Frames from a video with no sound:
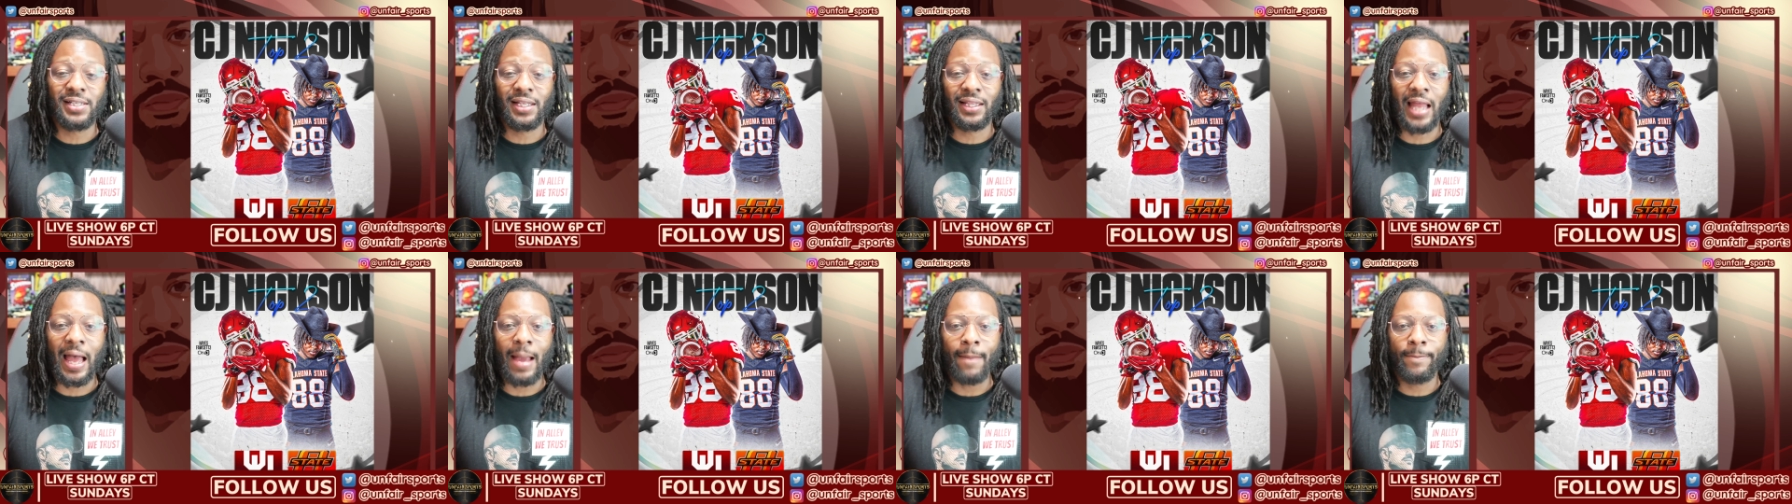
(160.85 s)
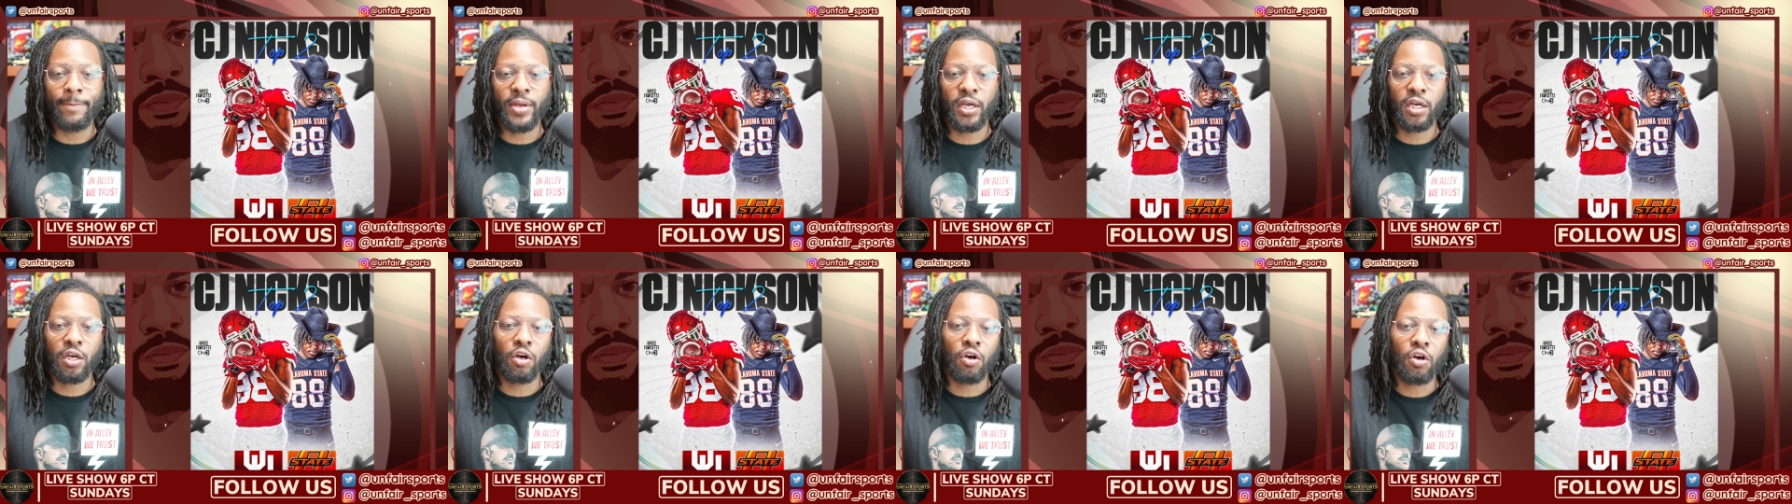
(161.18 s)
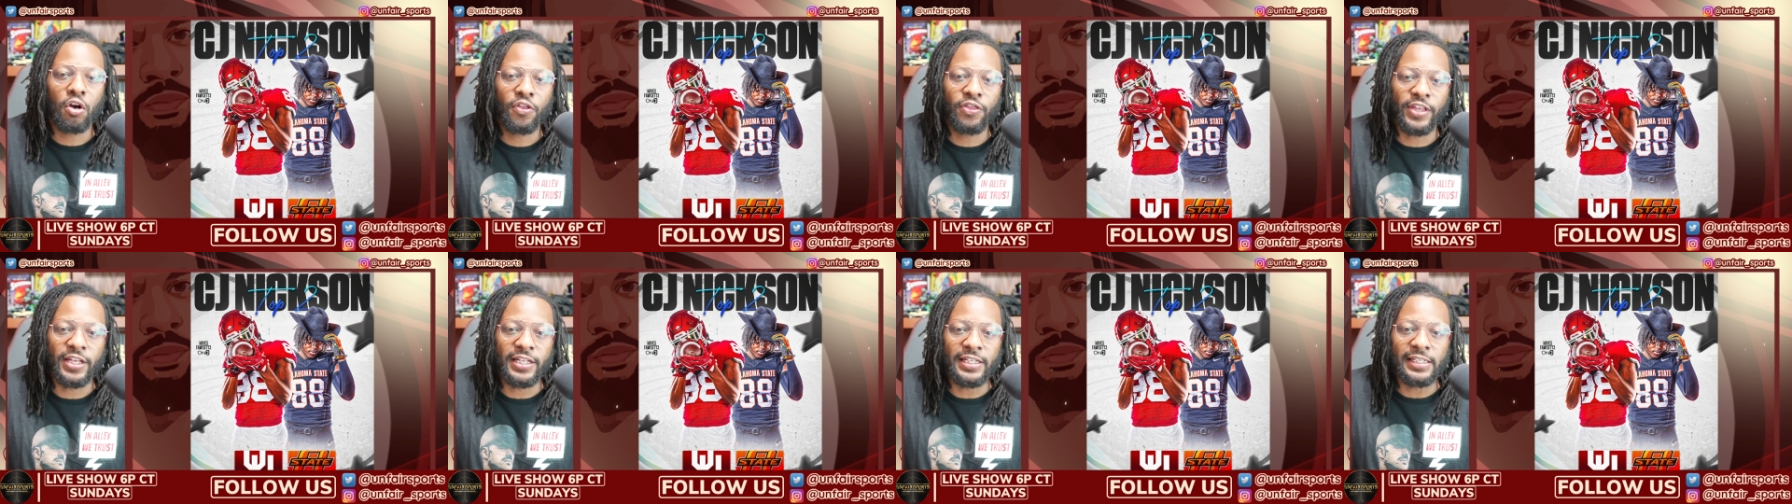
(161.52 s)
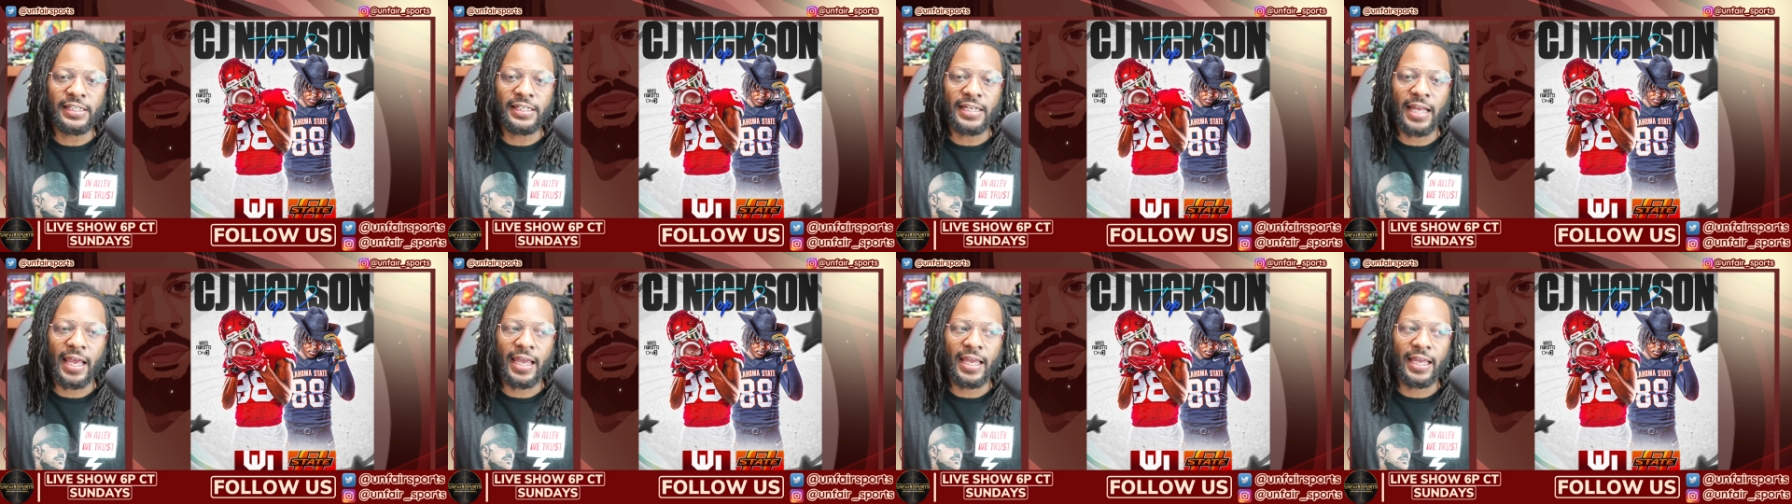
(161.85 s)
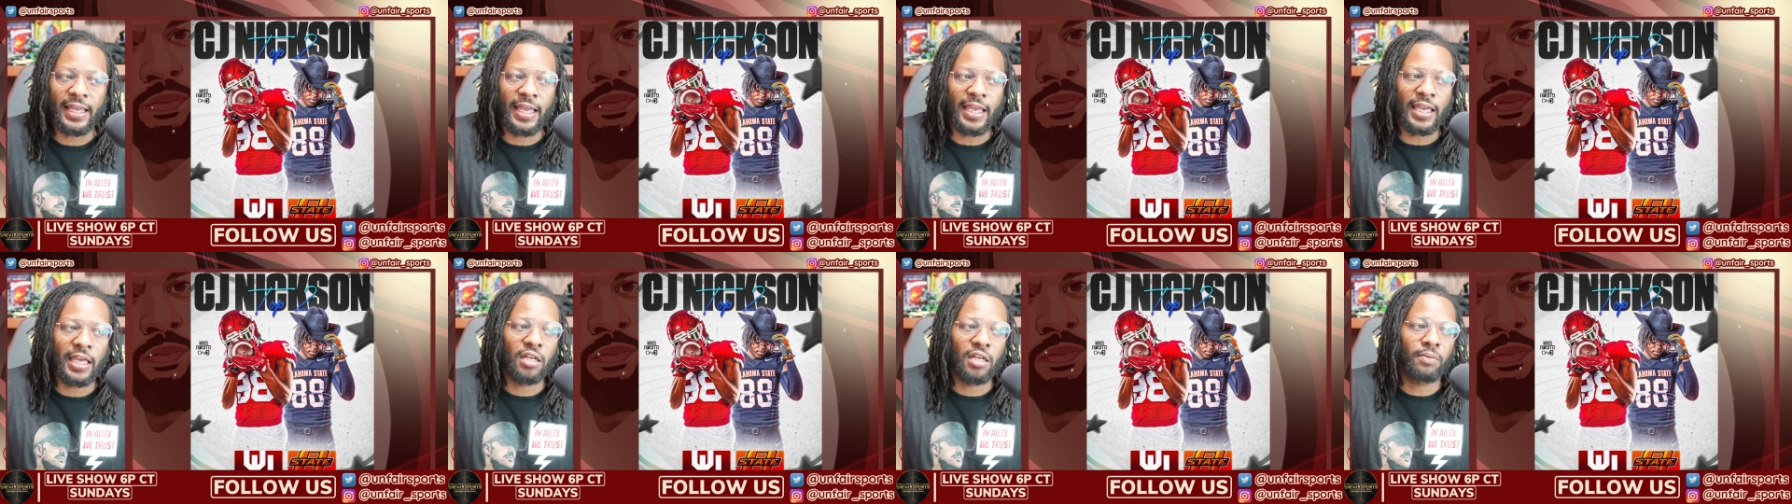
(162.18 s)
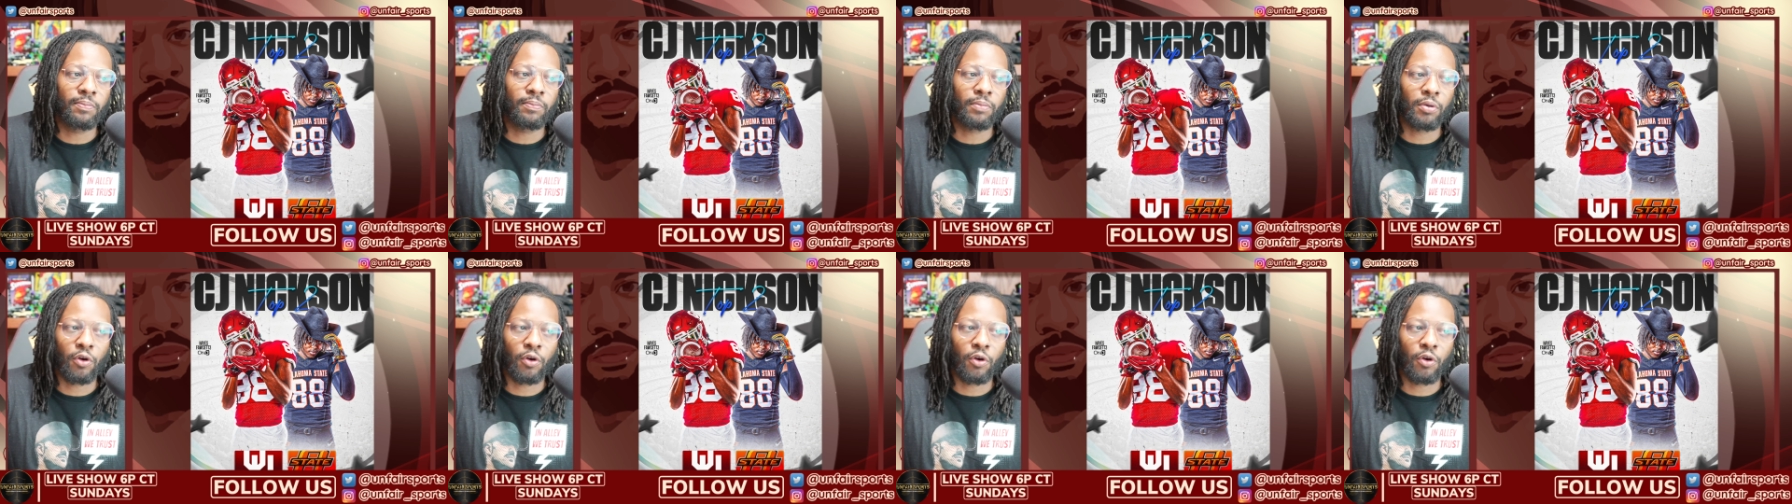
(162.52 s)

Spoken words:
a lot bigger than staying in.